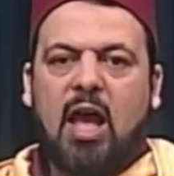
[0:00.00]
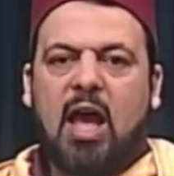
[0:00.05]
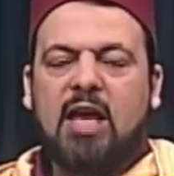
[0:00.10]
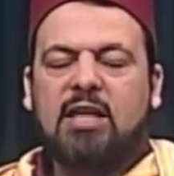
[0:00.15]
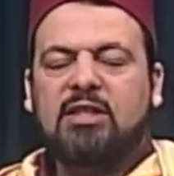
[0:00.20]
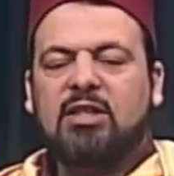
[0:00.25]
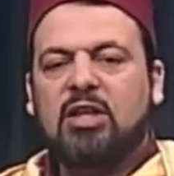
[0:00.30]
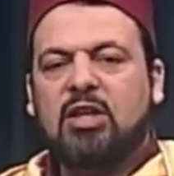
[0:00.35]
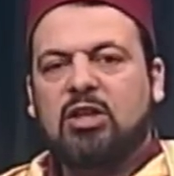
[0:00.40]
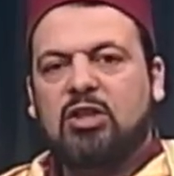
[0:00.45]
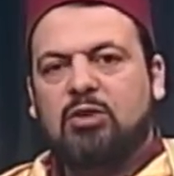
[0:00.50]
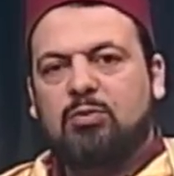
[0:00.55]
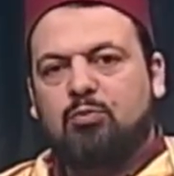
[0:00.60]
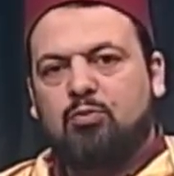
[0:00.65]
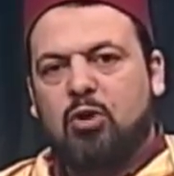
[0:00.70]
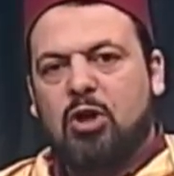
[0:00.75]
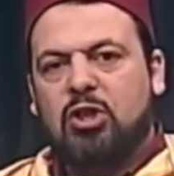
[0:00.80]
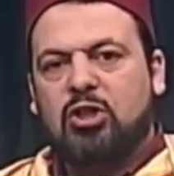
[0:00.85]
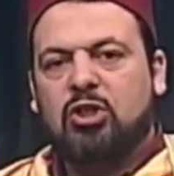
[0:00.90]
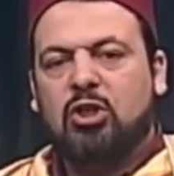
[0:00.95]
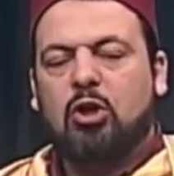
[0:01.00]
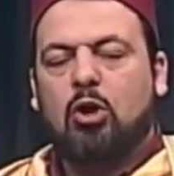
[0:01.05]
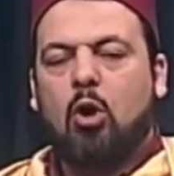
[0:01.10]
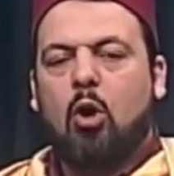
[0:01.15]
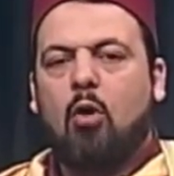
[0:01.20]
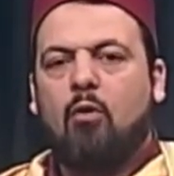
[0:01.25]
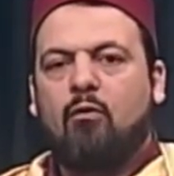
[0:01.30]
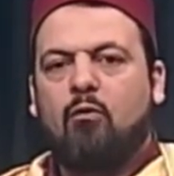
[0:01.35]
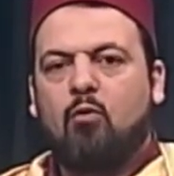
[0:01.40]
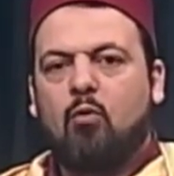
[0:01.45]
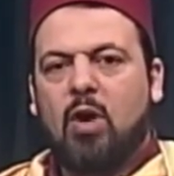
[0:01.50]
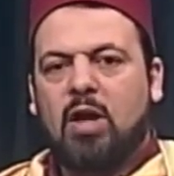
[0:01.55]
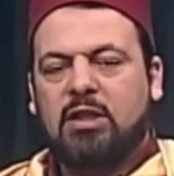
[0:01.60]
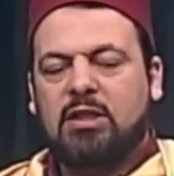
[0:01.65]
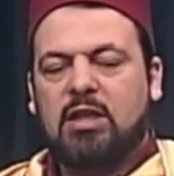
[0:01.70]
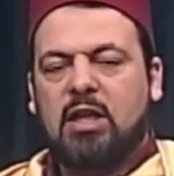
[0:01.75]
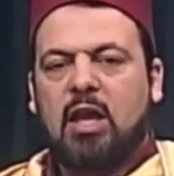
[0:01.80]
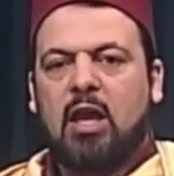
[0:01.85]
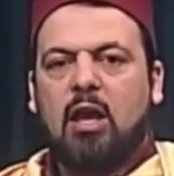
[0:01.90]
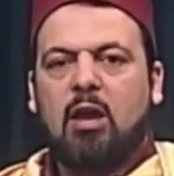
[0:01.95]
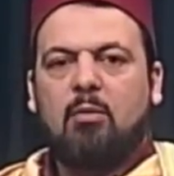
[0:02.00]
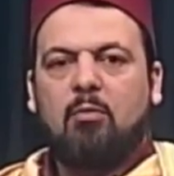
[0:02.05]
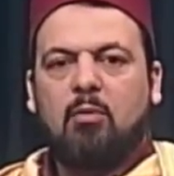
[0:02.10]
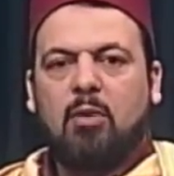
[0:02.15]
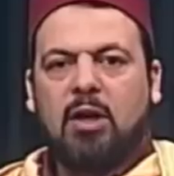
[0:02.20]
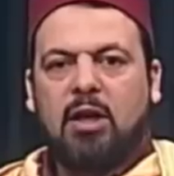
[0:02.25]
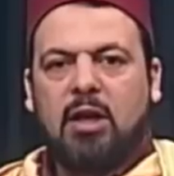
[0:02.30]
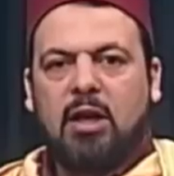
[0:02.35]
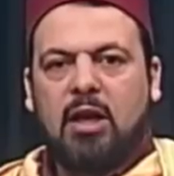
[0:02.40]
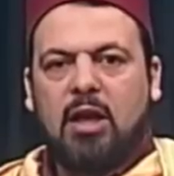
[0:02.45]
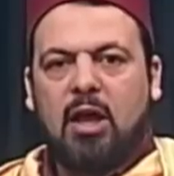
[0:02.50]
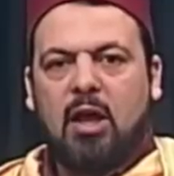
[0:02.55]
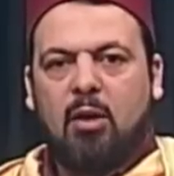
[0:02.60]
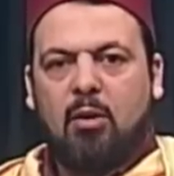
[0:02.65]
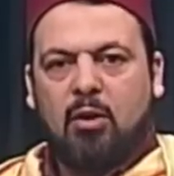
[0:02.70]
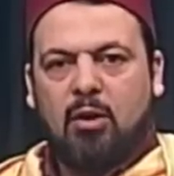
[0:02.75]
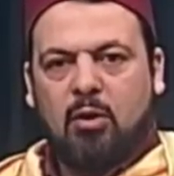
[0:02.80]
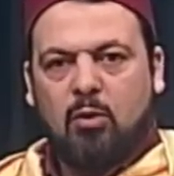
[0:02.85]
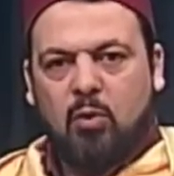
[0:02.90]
as an expression of what uh,